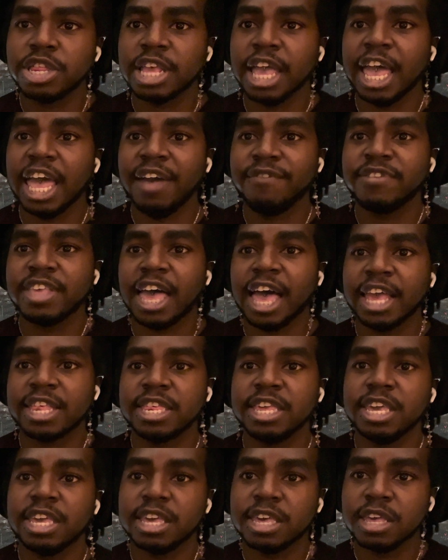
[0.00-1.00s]
not have
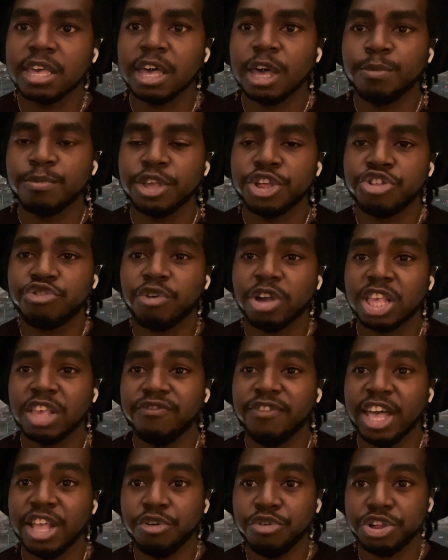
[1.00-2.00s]
toxic,
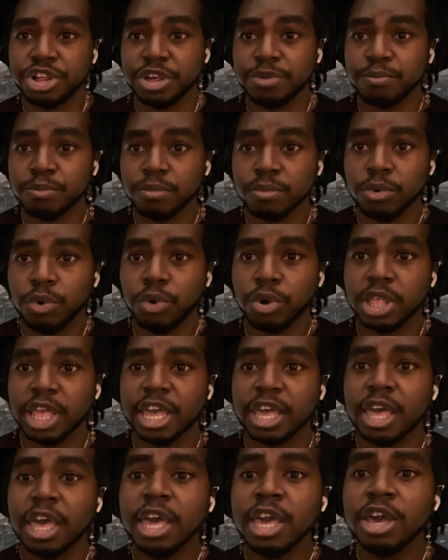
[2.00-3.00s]
destructive energy, or
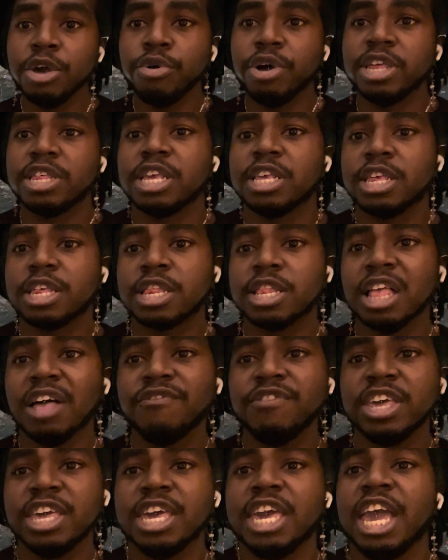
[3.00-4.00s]
like who has like this
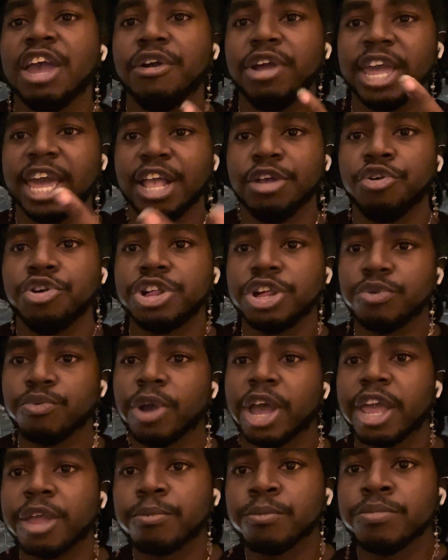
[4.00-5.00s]
loving, caring energy,
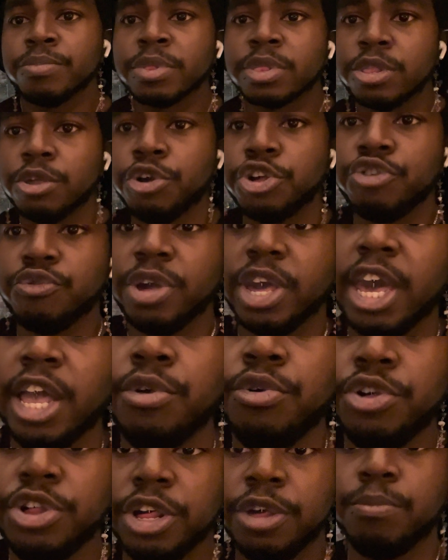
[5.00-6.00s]
right, nurturing
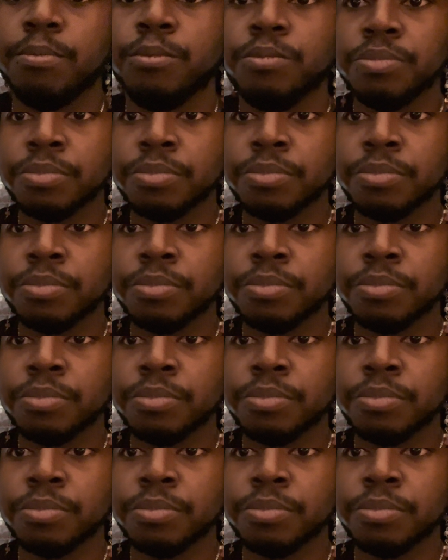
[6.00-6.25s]
energy.